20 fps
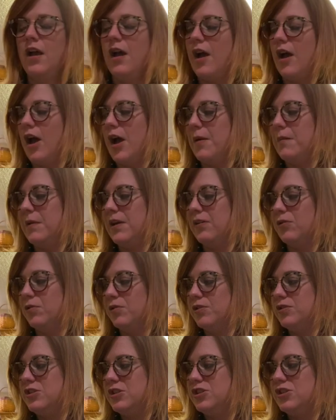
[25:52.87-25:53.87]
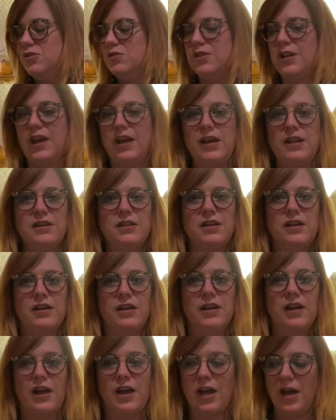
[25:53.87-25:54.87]
In order to do that,
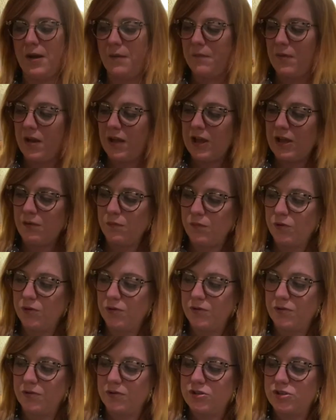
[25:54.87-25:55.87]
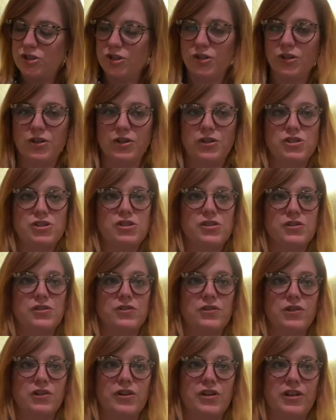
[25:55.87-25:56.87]
it will turn to
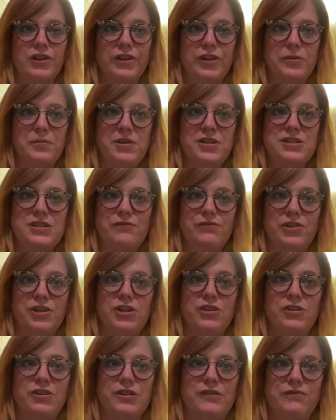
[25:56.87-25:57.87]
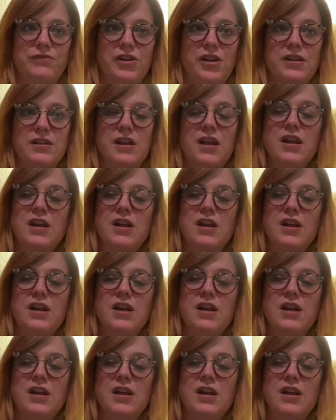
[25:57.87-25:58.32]
look a little bit different here on the front.